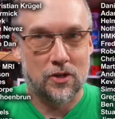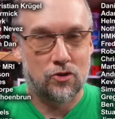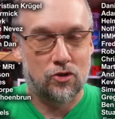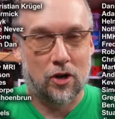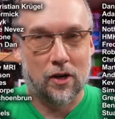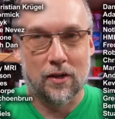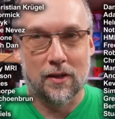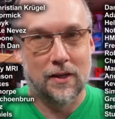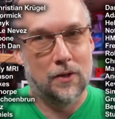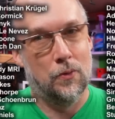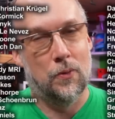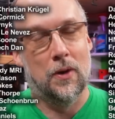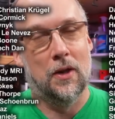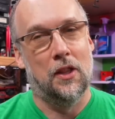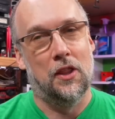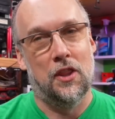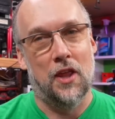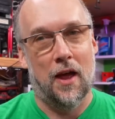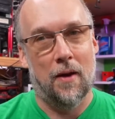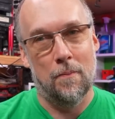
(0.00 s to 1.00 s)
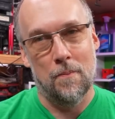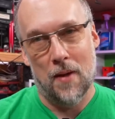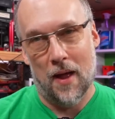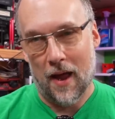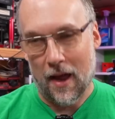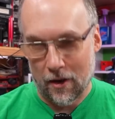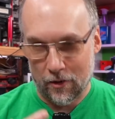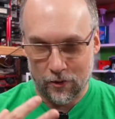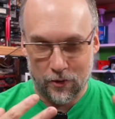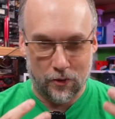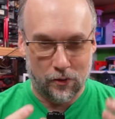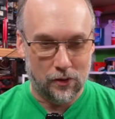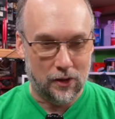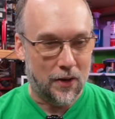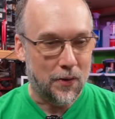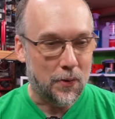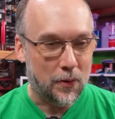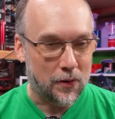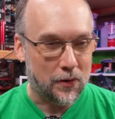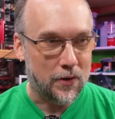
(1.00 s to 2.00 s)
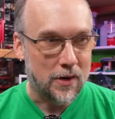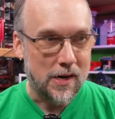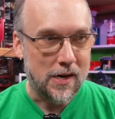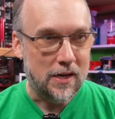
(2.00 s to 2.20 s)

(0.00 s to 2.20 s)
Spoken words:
struggling with, lower